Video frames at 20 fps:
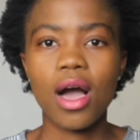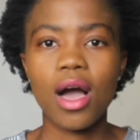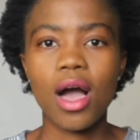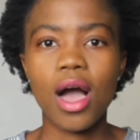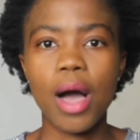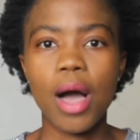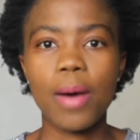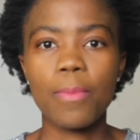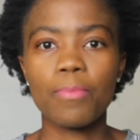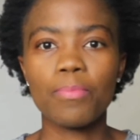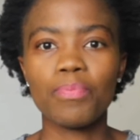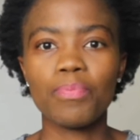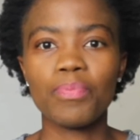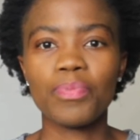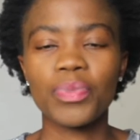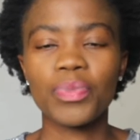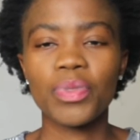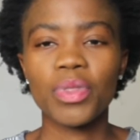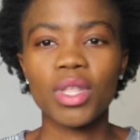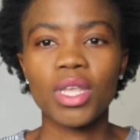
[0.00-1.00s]
Um,
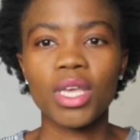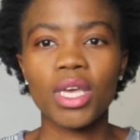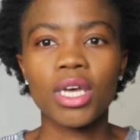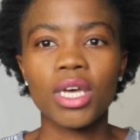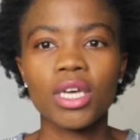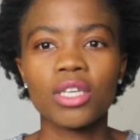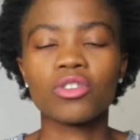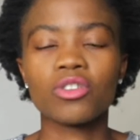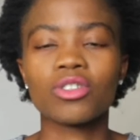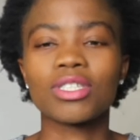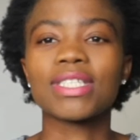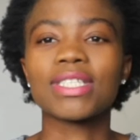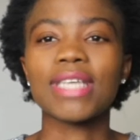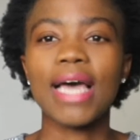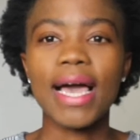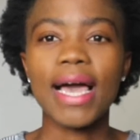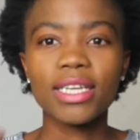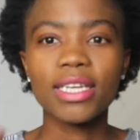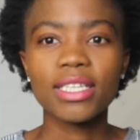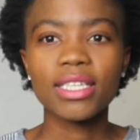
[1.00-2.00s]

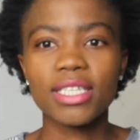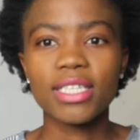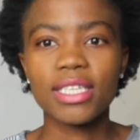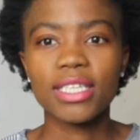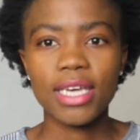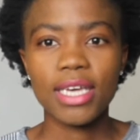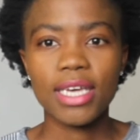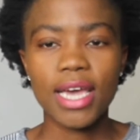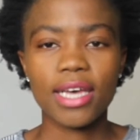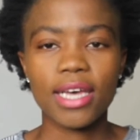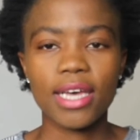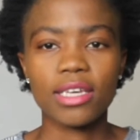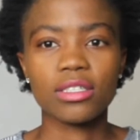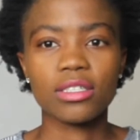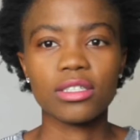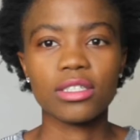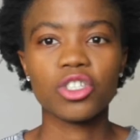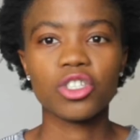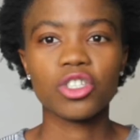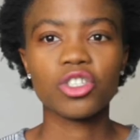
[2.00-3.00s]
society
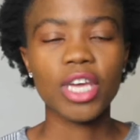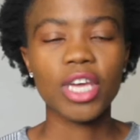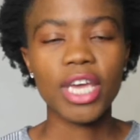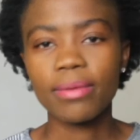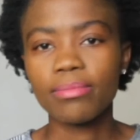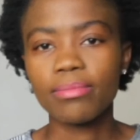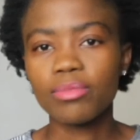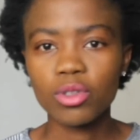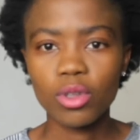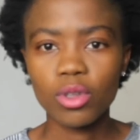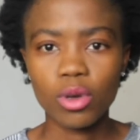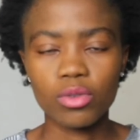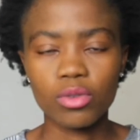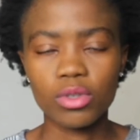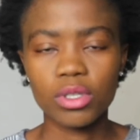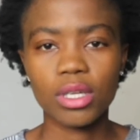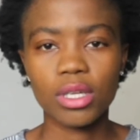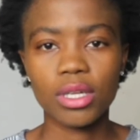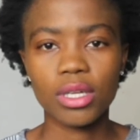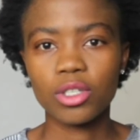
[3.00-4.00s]
has shaped
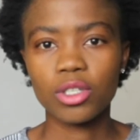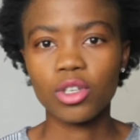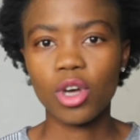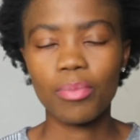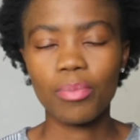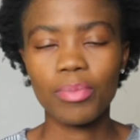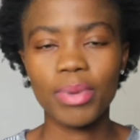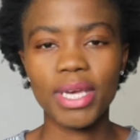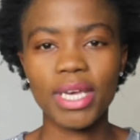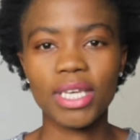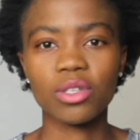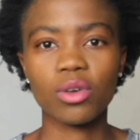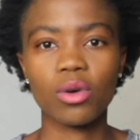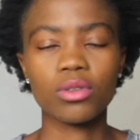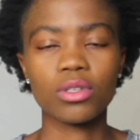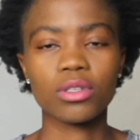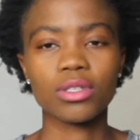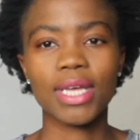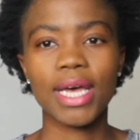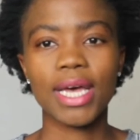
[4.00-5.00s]
those uh, topics
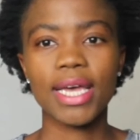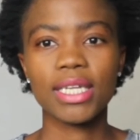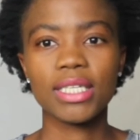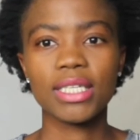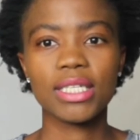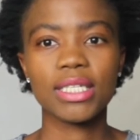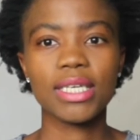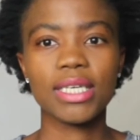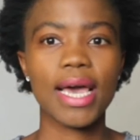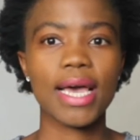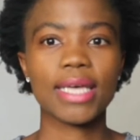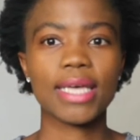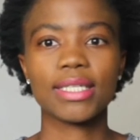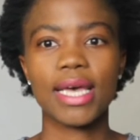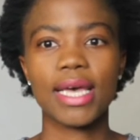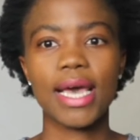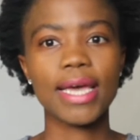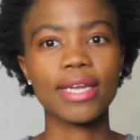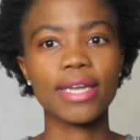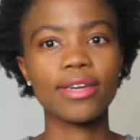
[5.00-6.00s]
or society has
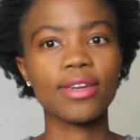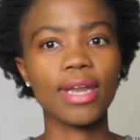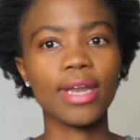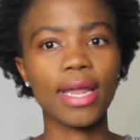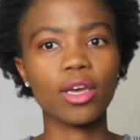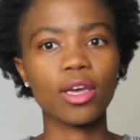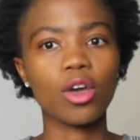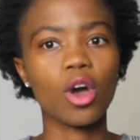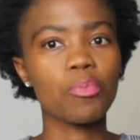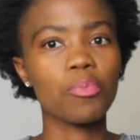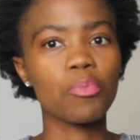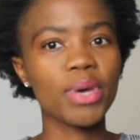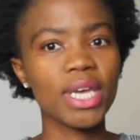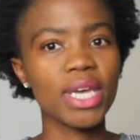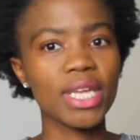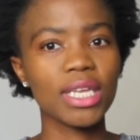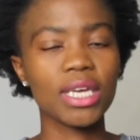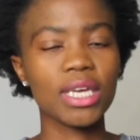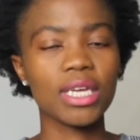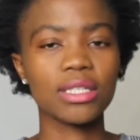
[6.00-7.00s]
had like
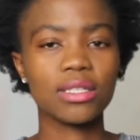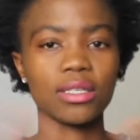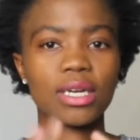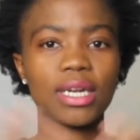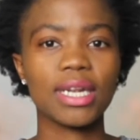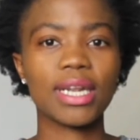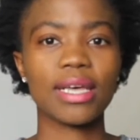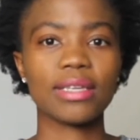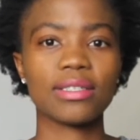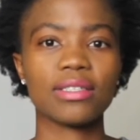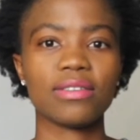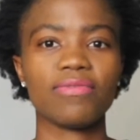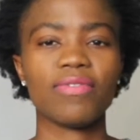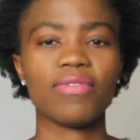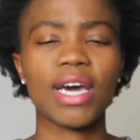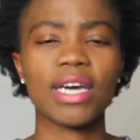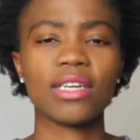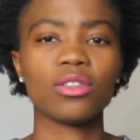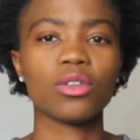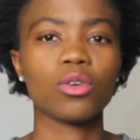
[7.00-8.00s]
opinions and
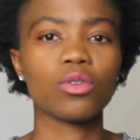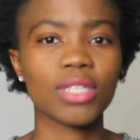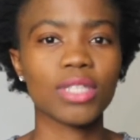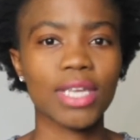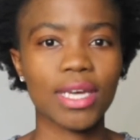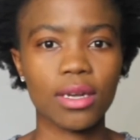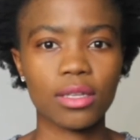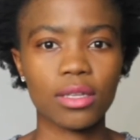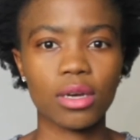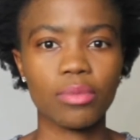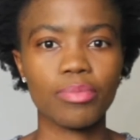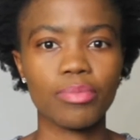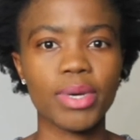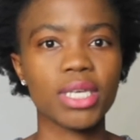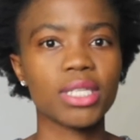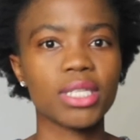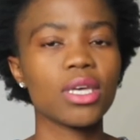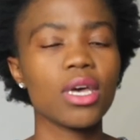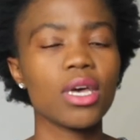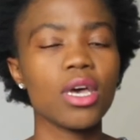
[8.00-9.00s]
classified those kind of
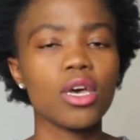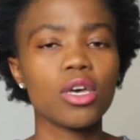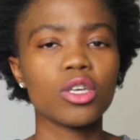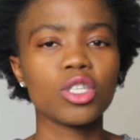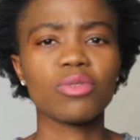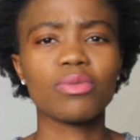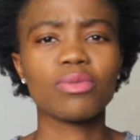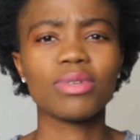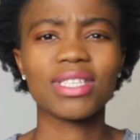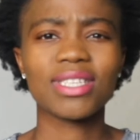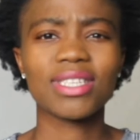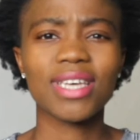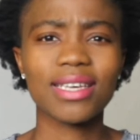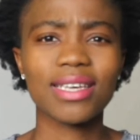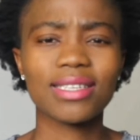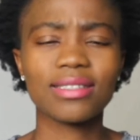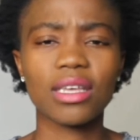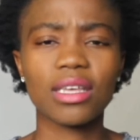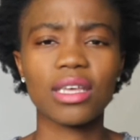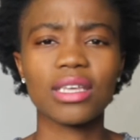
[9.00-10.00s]
topics so we
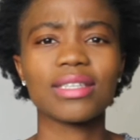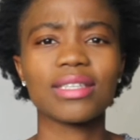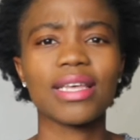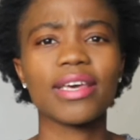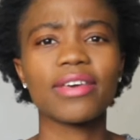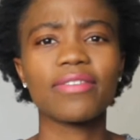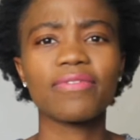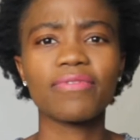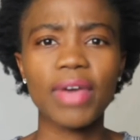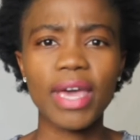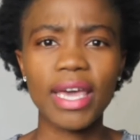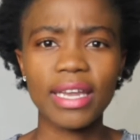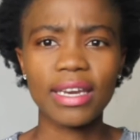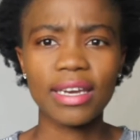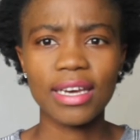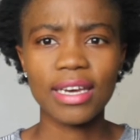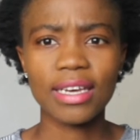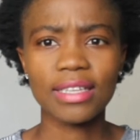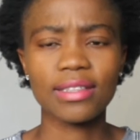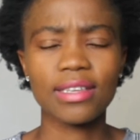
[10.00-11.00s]
discuss things like
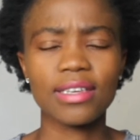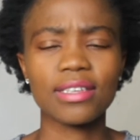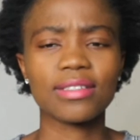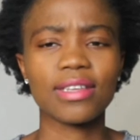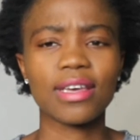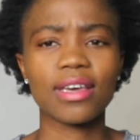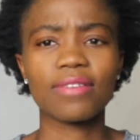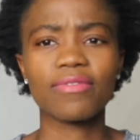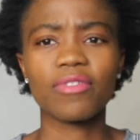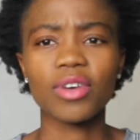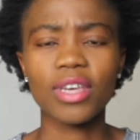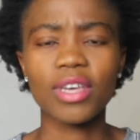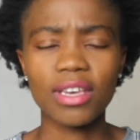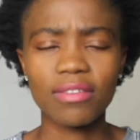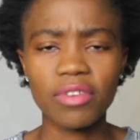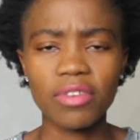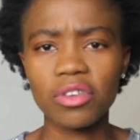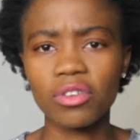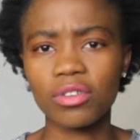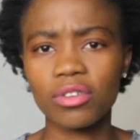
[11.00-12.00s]
failure things like
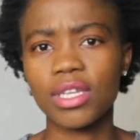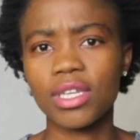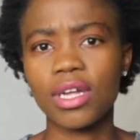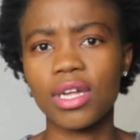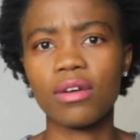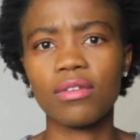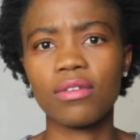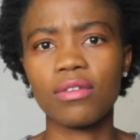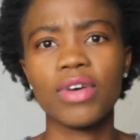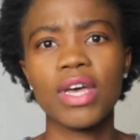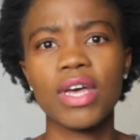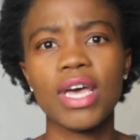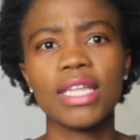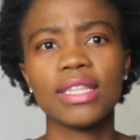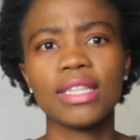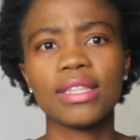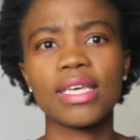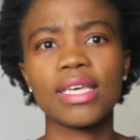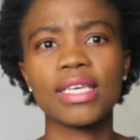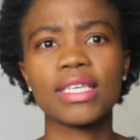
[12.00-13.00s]
forgiving yourself
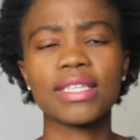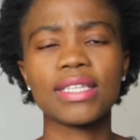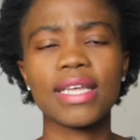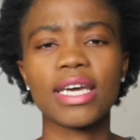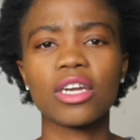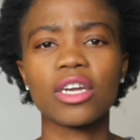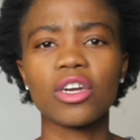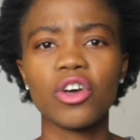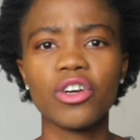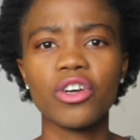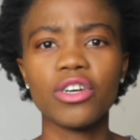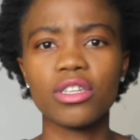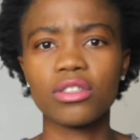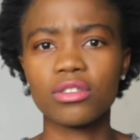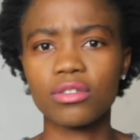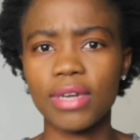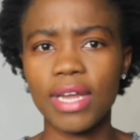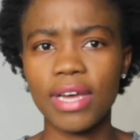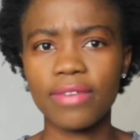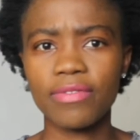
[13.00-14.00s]
things like learning
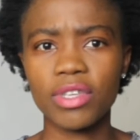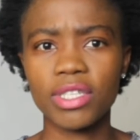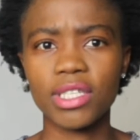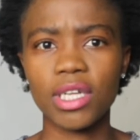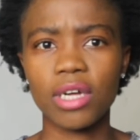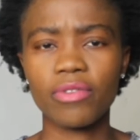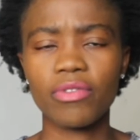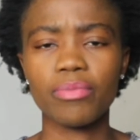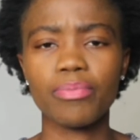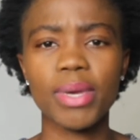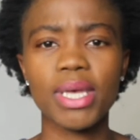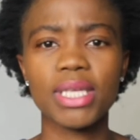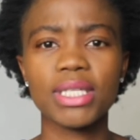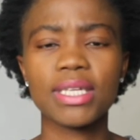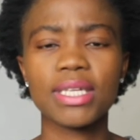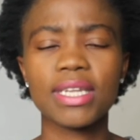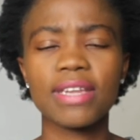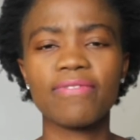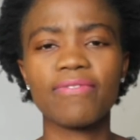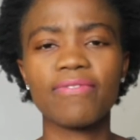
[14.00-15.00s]
to love yourself and
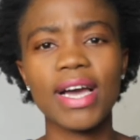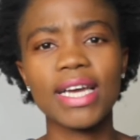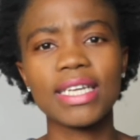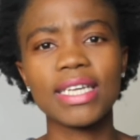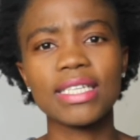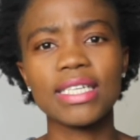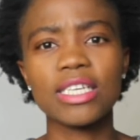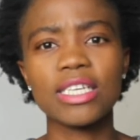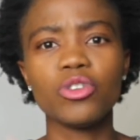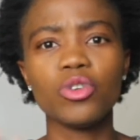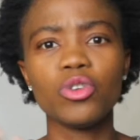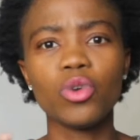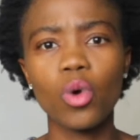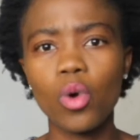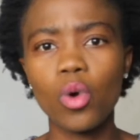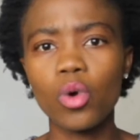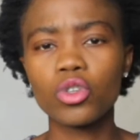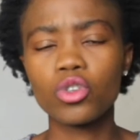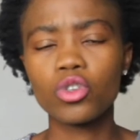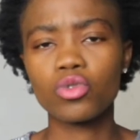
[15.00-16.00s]
basically finding
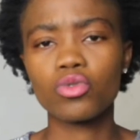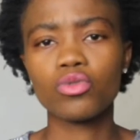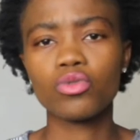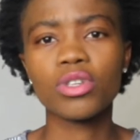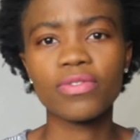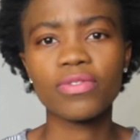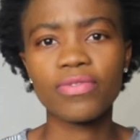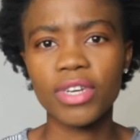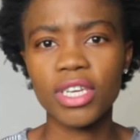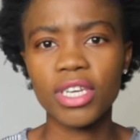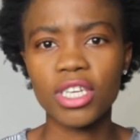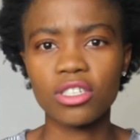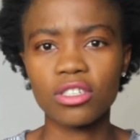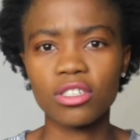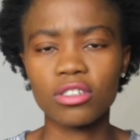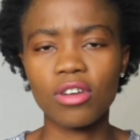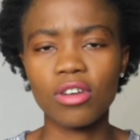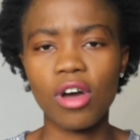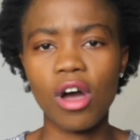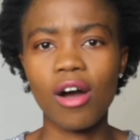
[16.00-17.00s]
your true
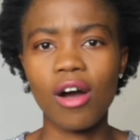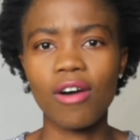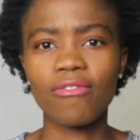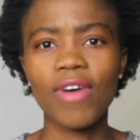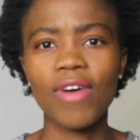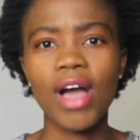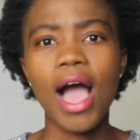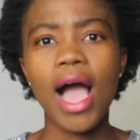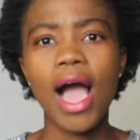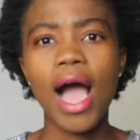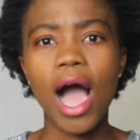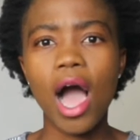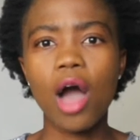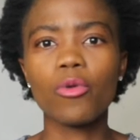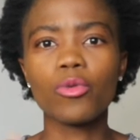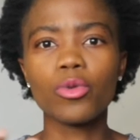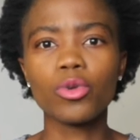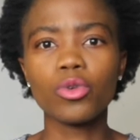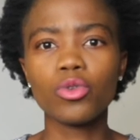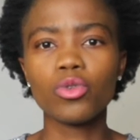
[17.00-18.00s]
definition of
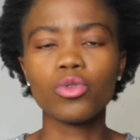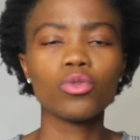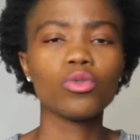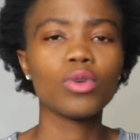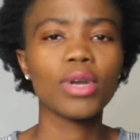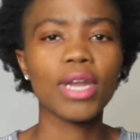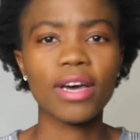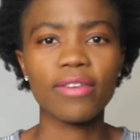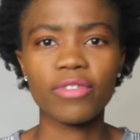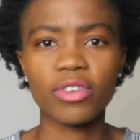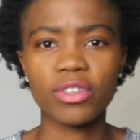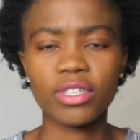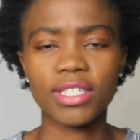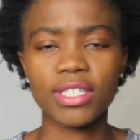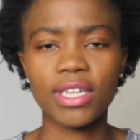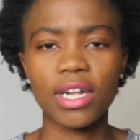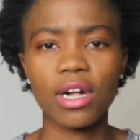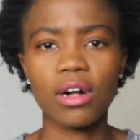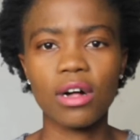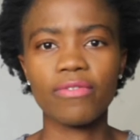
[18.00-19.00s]
how you love
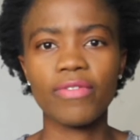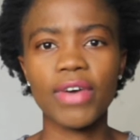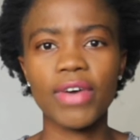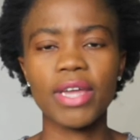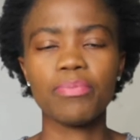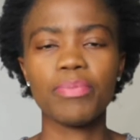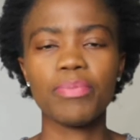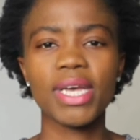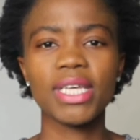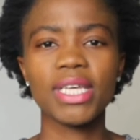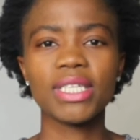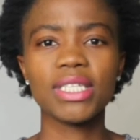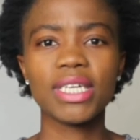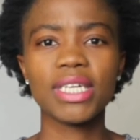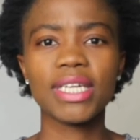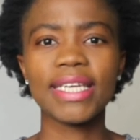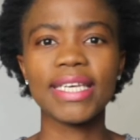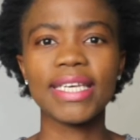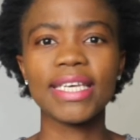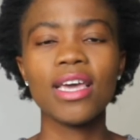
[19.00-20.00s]
yourself and
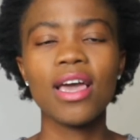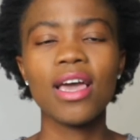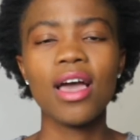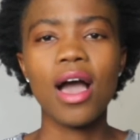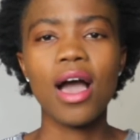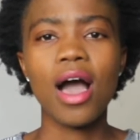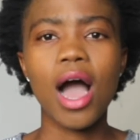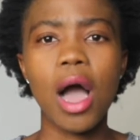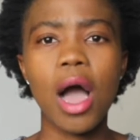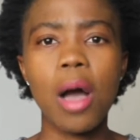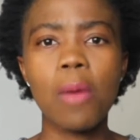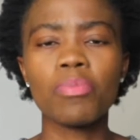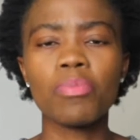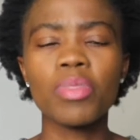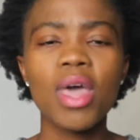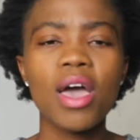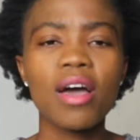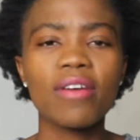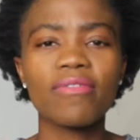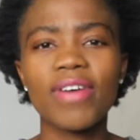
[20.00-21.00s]
basically um,
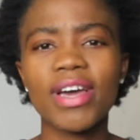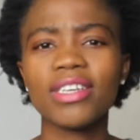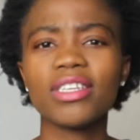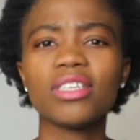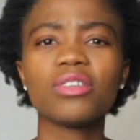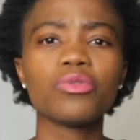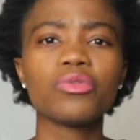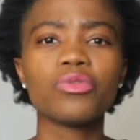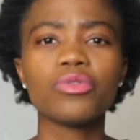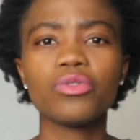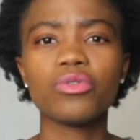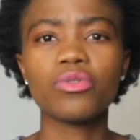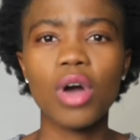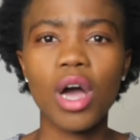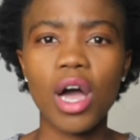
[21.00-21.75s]
finding who you